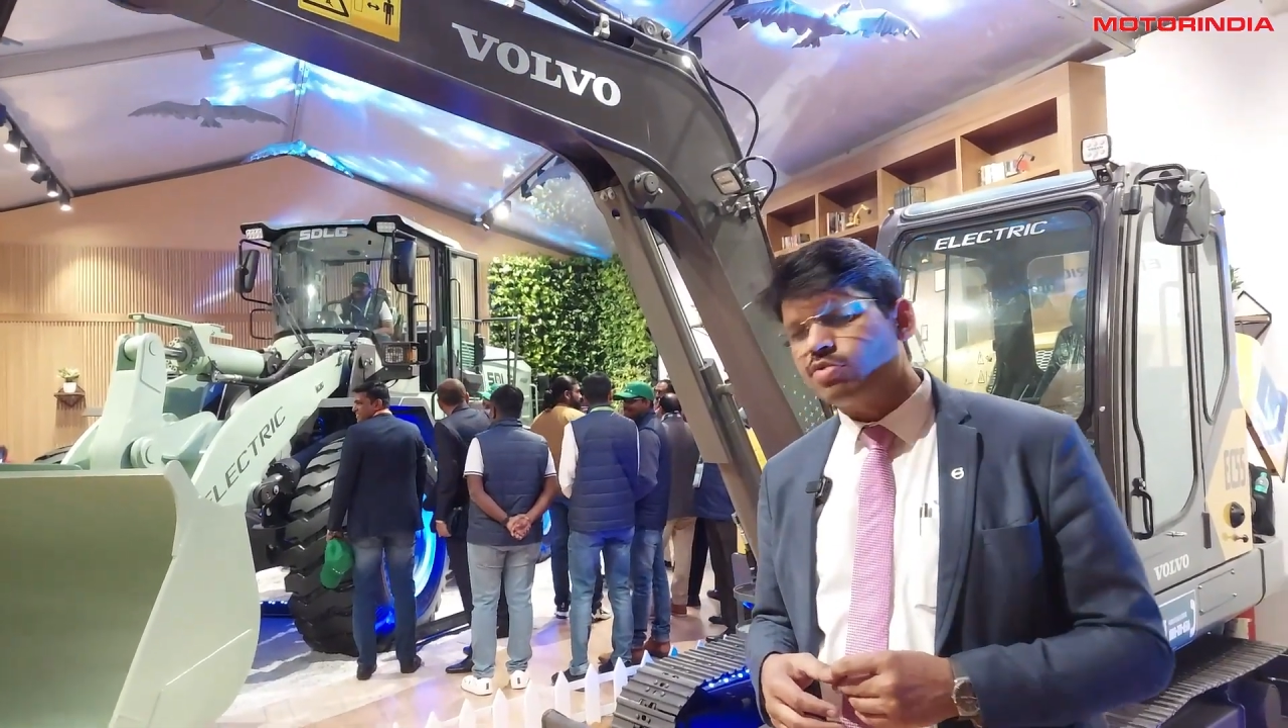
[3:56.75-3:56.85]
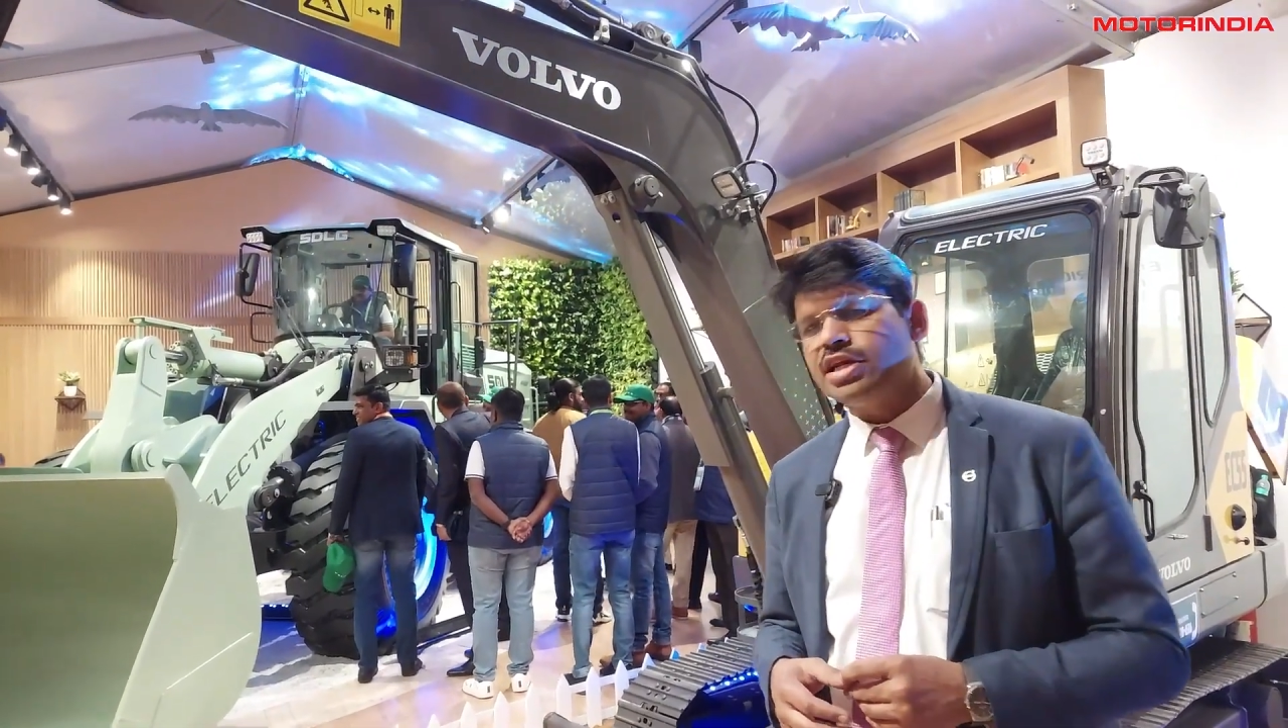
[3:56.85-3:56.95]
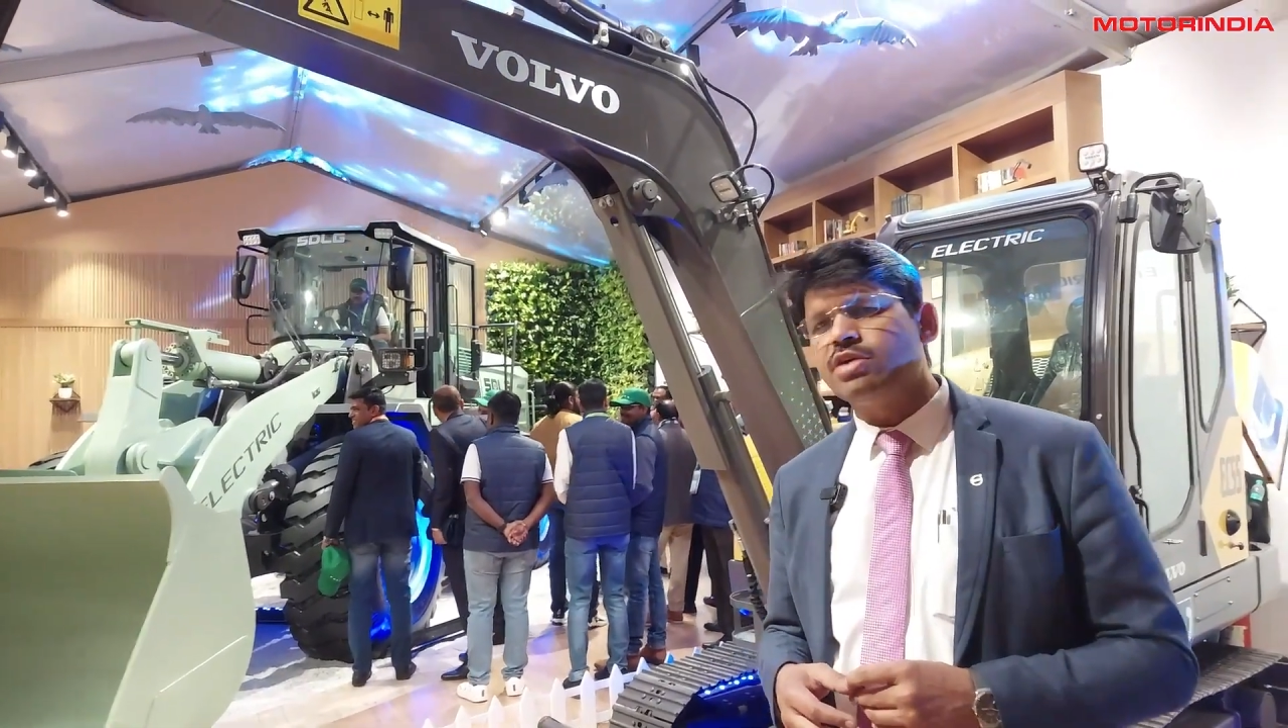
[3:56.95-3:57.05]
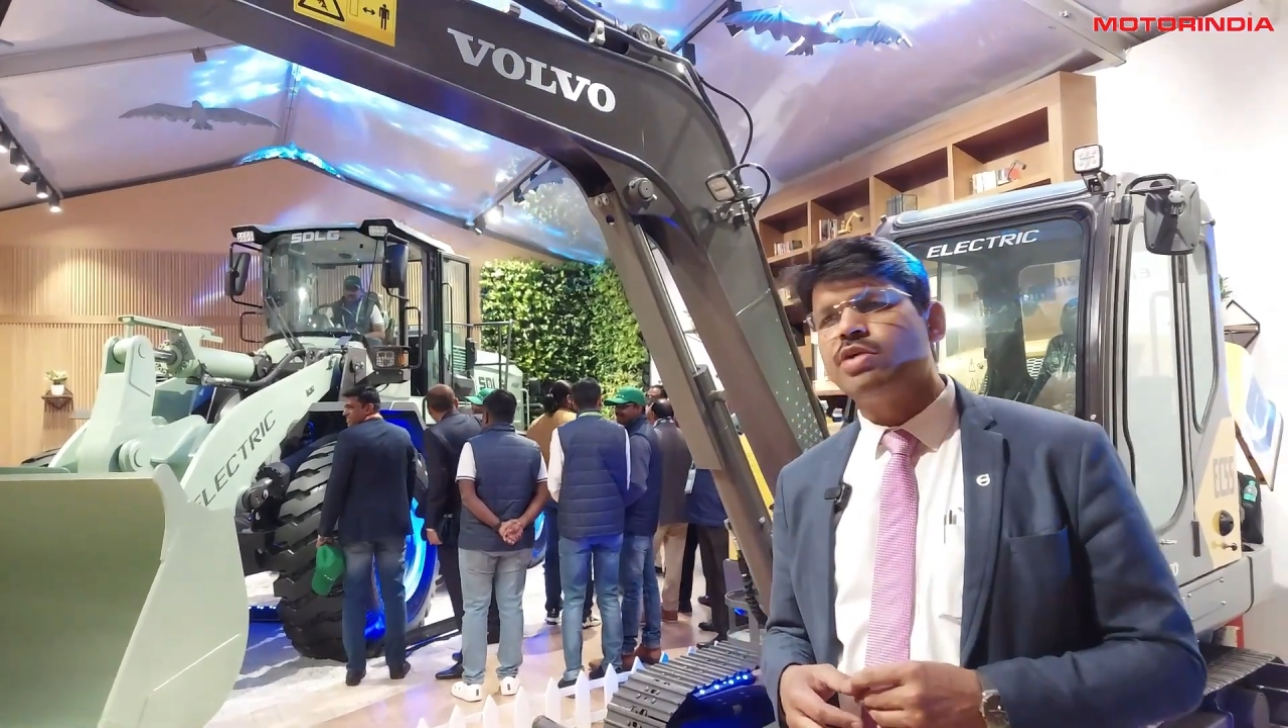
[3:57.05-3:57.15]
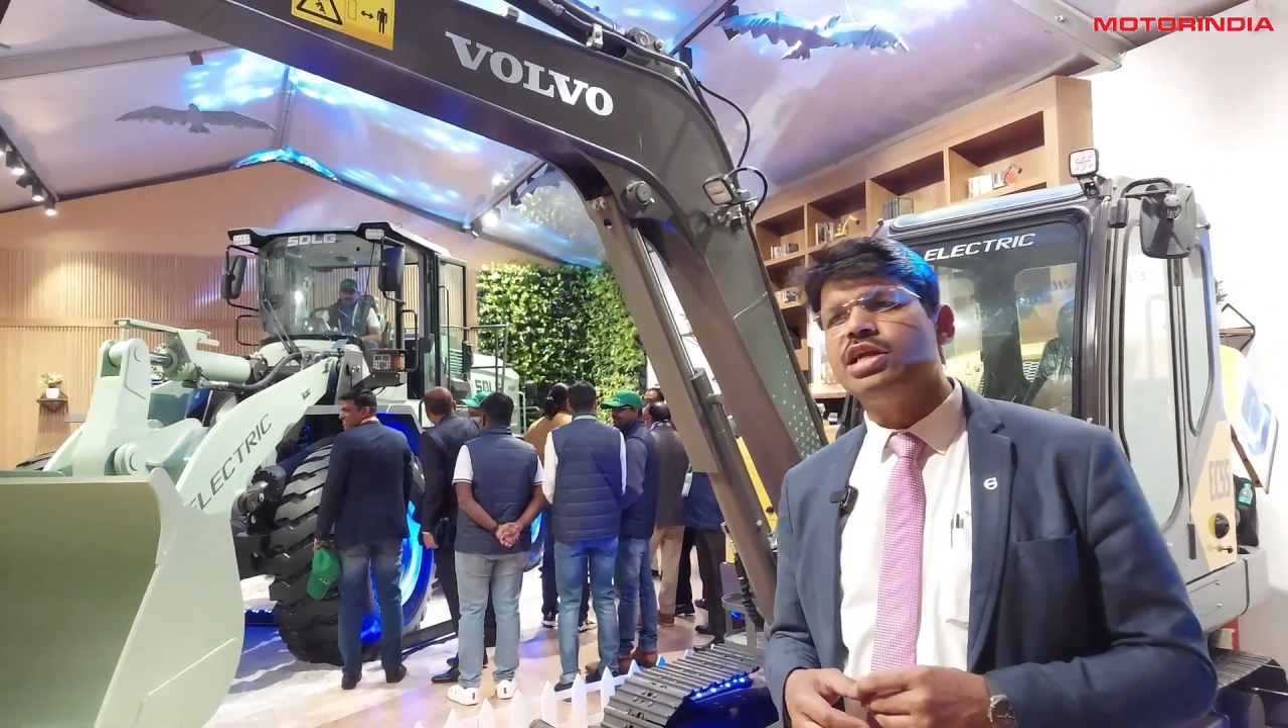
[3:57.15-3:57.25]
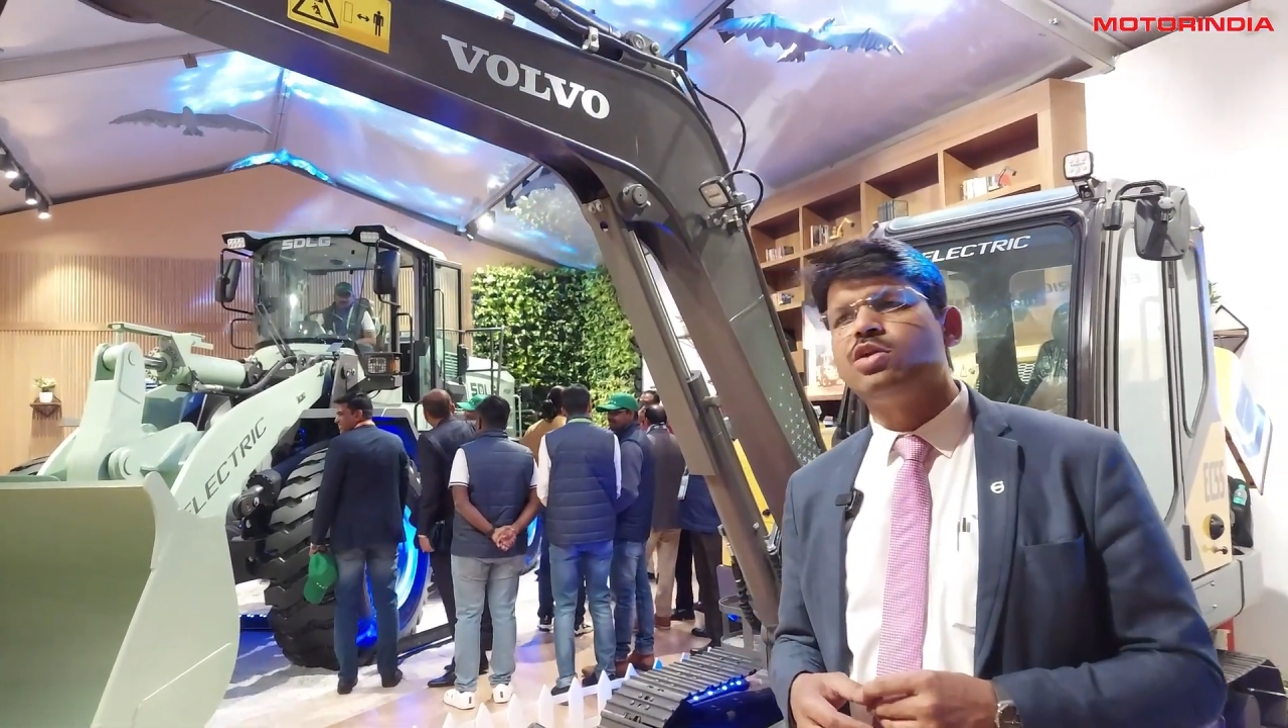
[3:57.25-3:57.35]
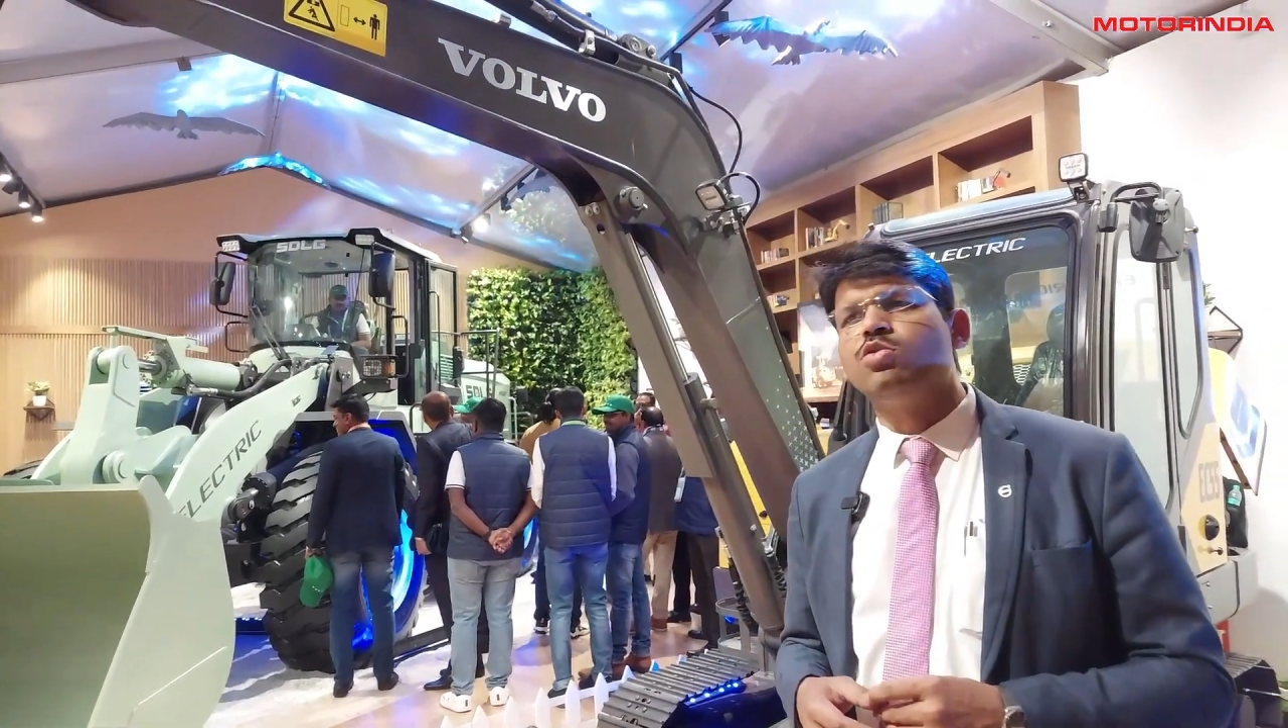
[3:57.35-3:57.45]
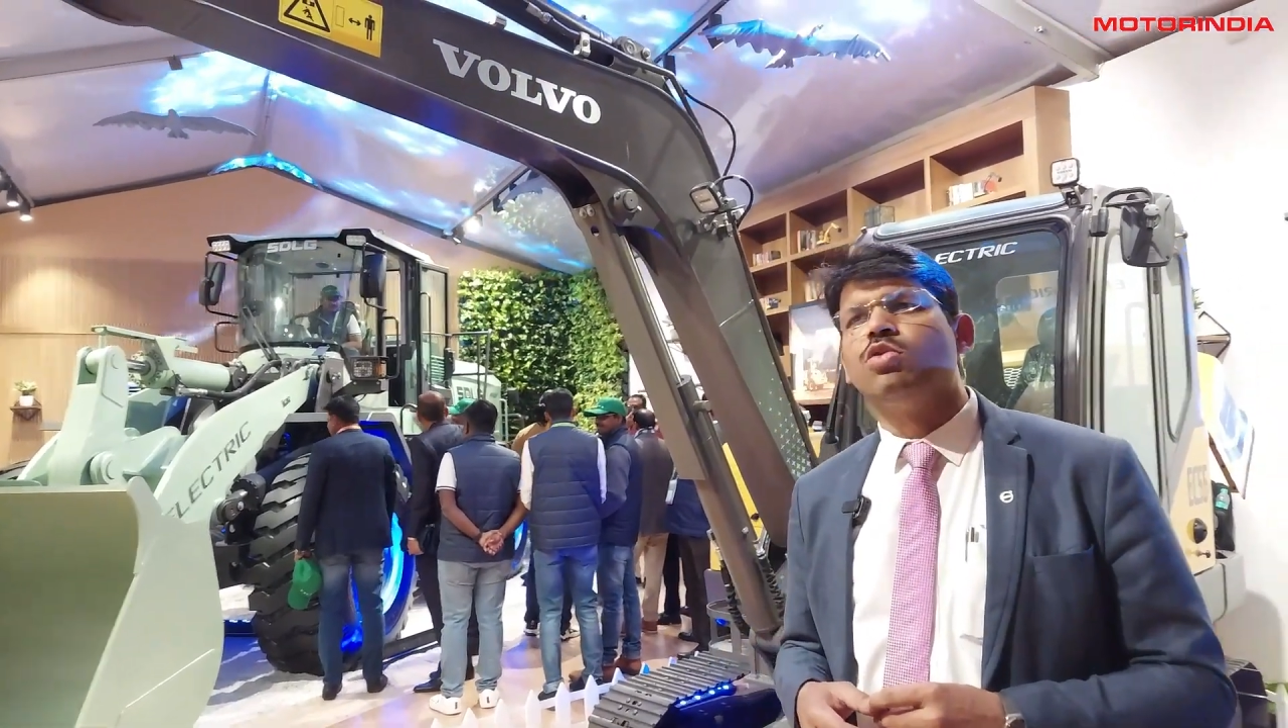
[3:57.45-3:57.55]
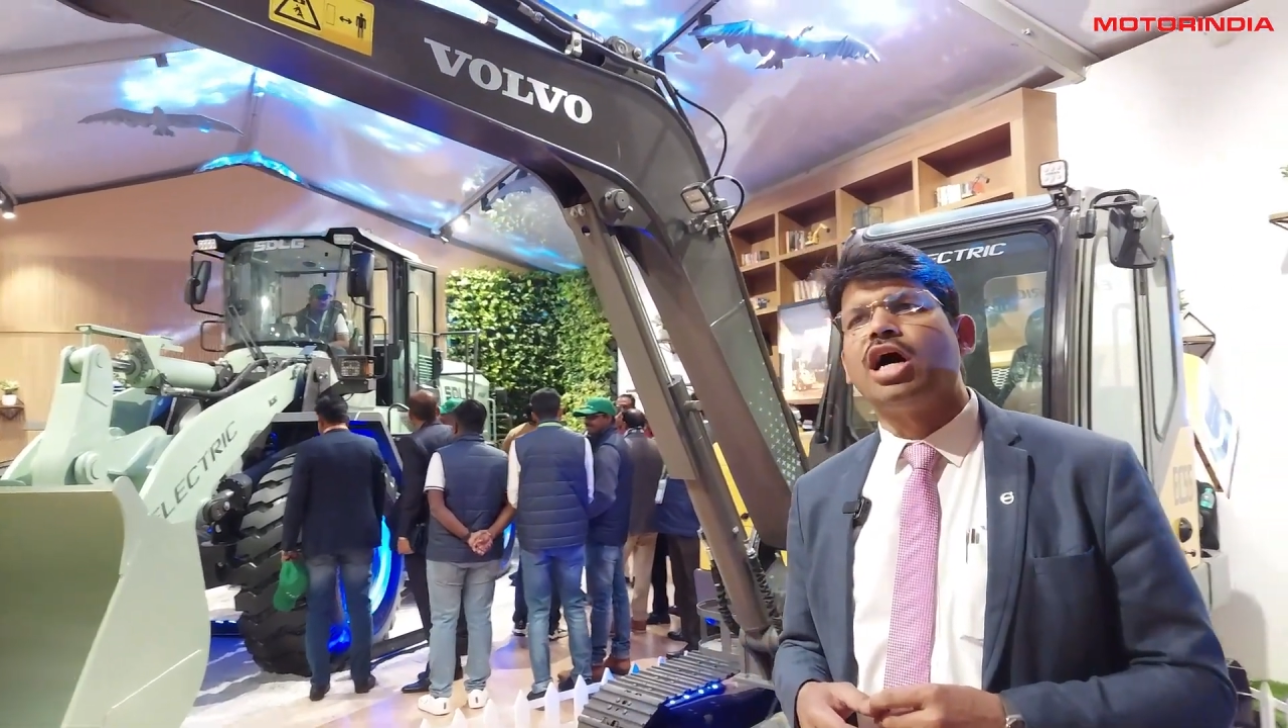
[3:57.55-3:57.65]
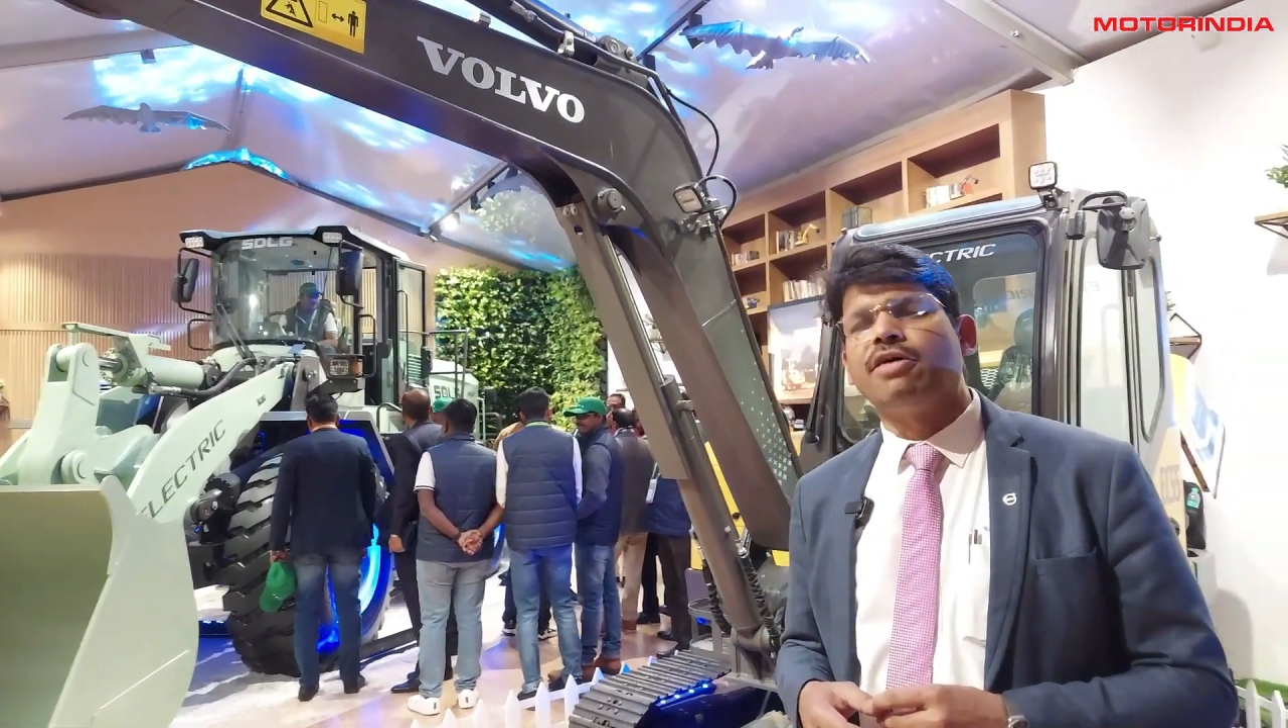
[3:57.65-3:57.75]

2022,